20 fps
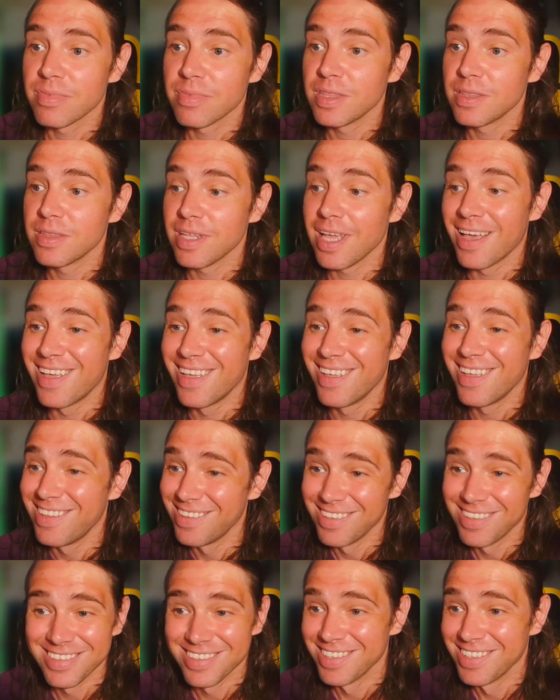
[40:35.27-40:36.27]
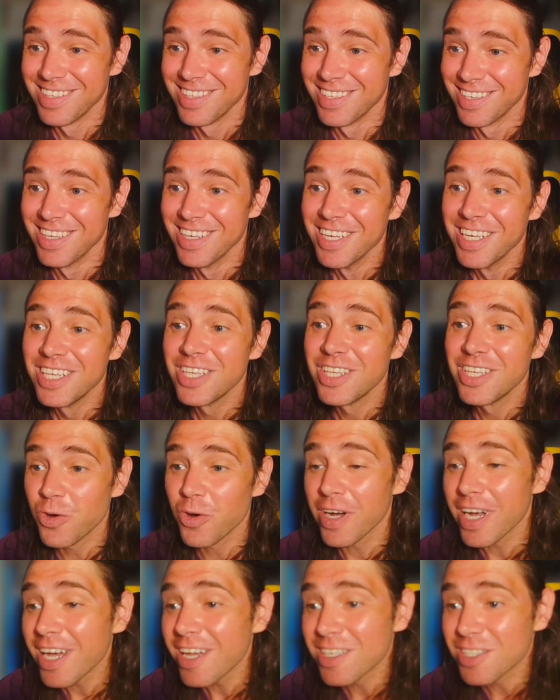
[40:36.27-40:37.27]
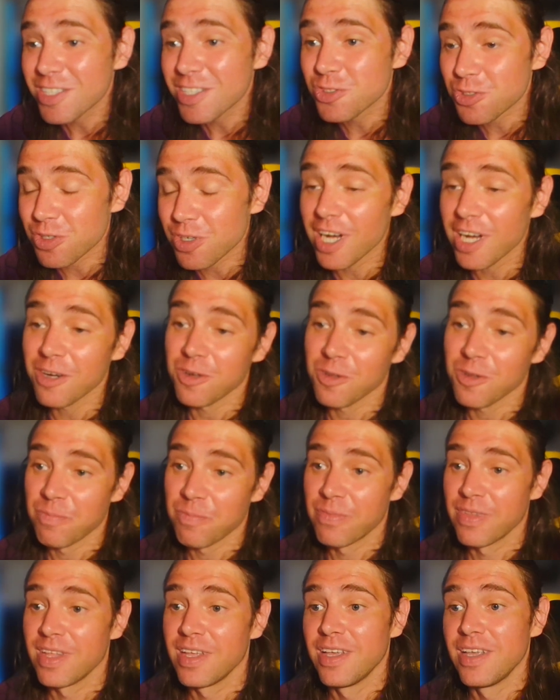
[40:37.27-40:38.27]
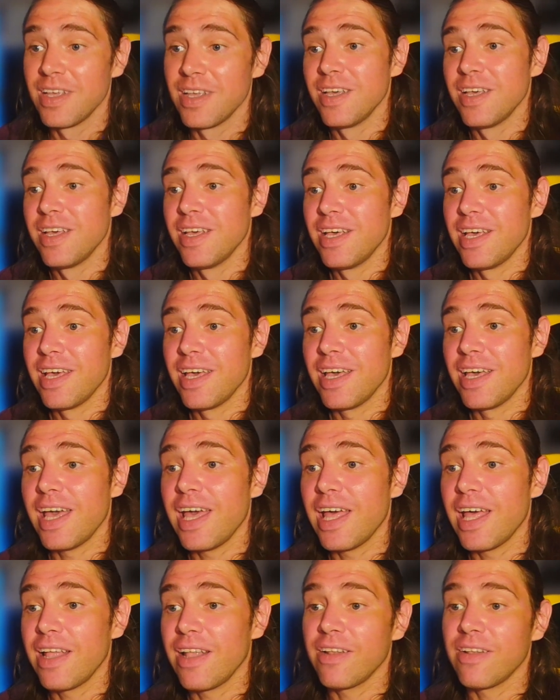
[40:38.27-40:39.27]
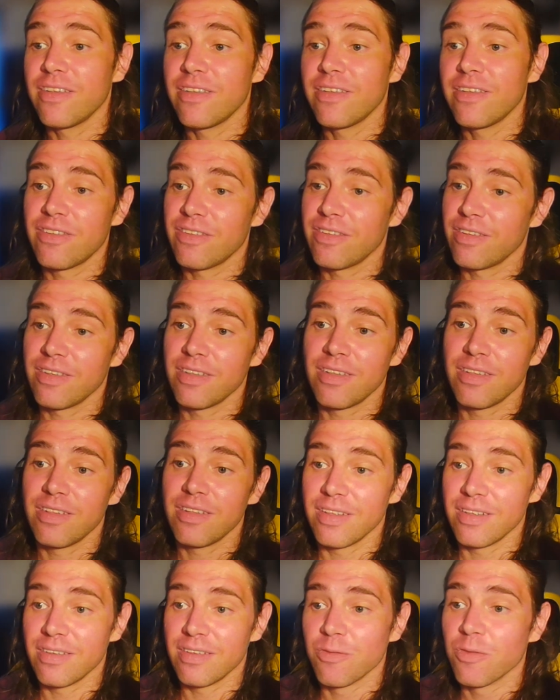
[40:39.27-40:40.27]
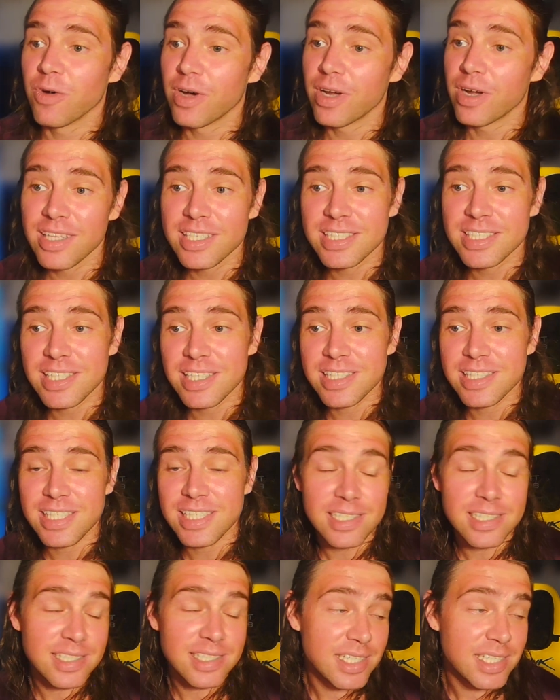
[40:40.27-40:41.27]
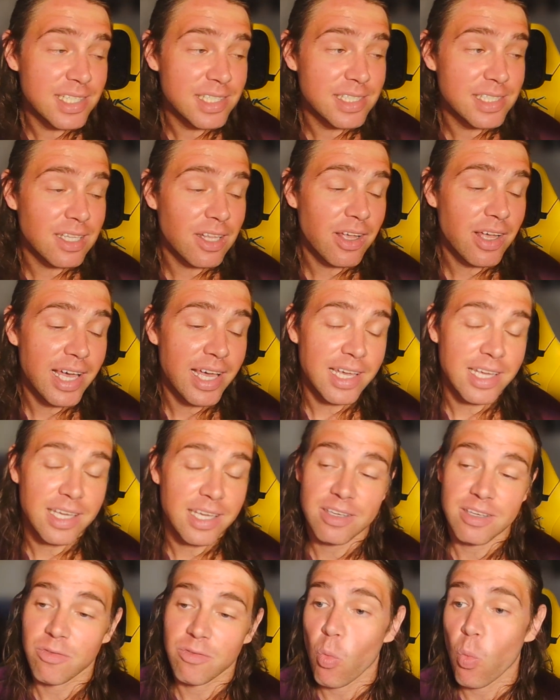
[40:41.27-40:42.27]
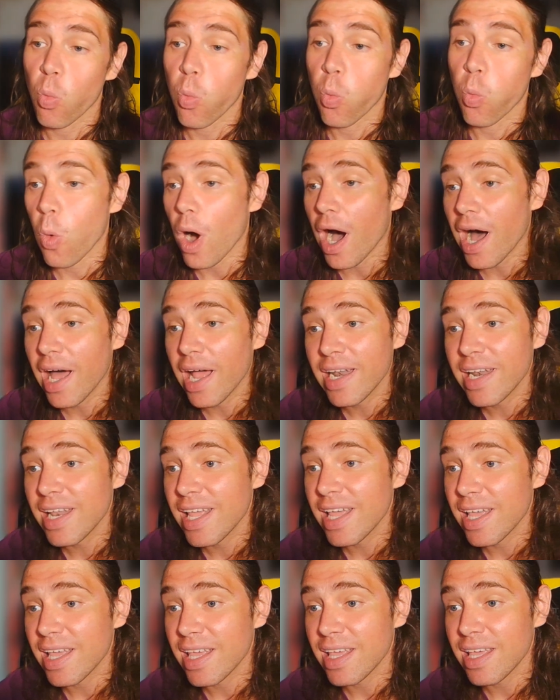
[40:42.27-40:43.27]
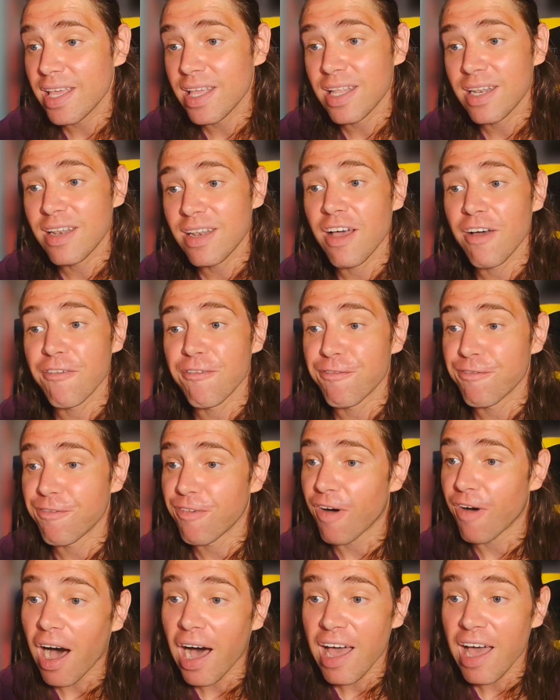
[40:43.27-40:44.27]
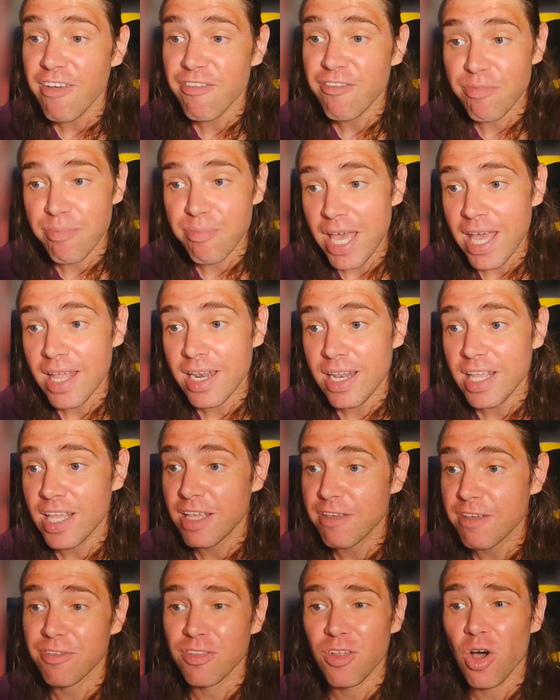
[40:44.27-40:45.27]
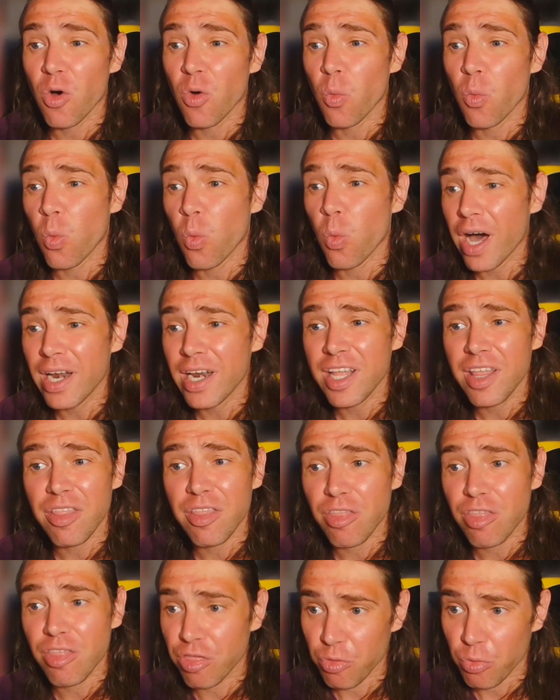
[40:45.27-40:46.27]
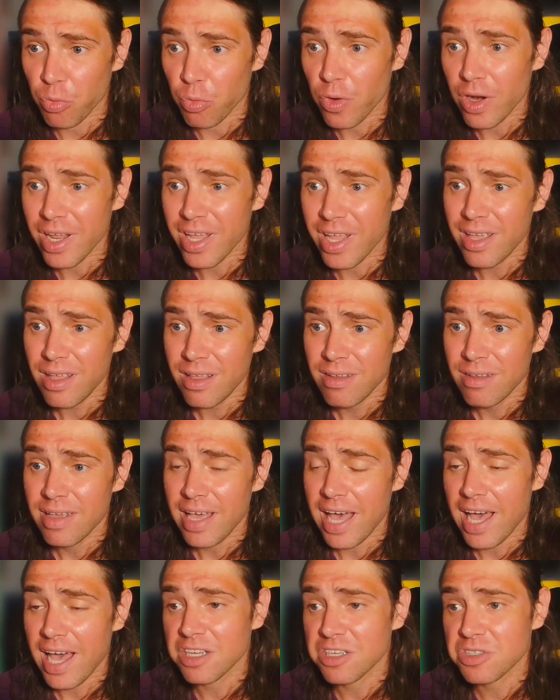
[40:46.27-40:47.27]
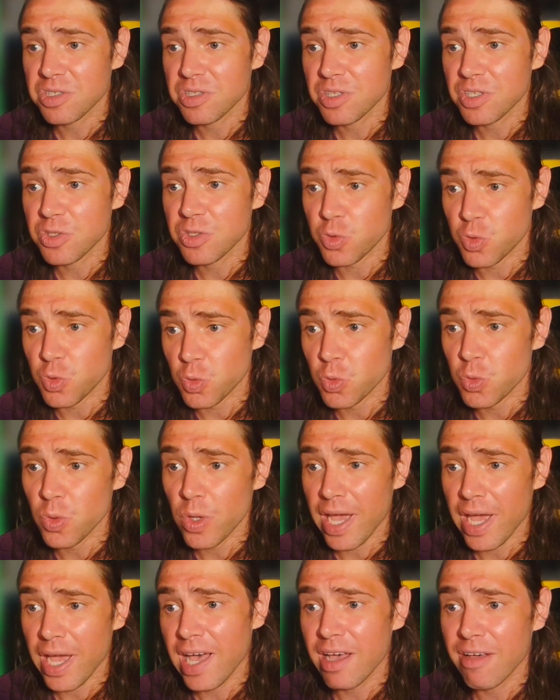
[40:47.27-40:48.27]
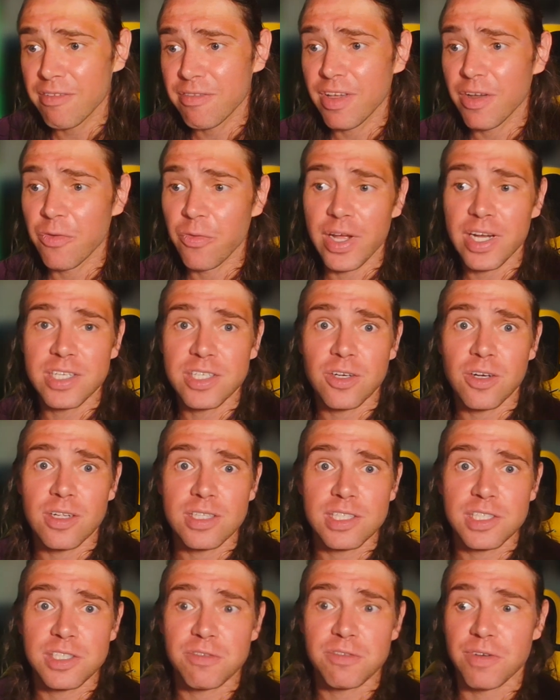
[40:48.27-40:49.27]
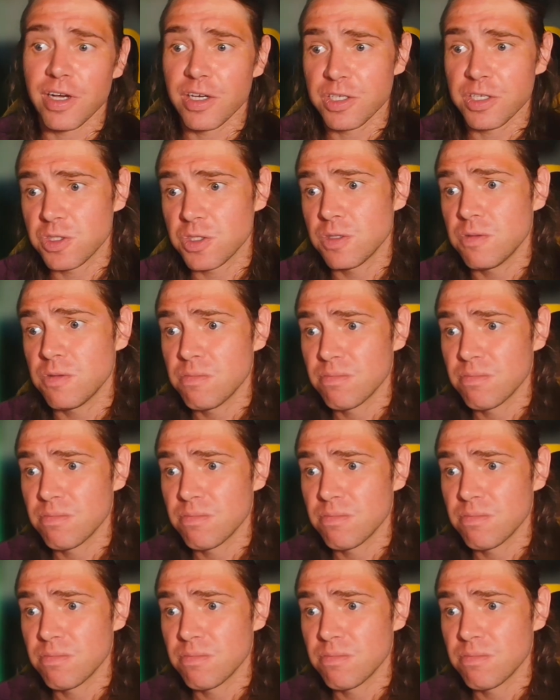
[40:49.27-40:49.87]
it. You're going to struggle. And what are the statistics? Like 1 in 5 men, if not 1 in 3, actually do have erectile dysfunction.